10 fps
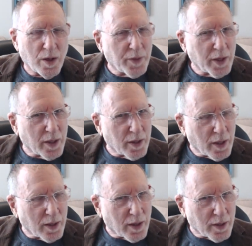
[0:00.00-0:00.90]

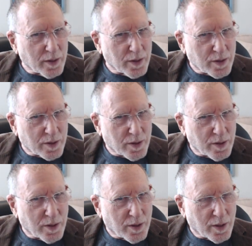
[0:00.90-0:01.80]
in that's
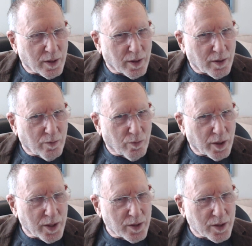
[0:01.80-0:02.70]
what
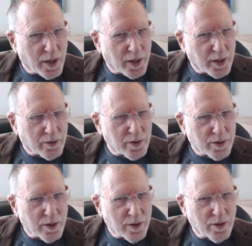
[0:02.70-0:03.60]
he's saying there is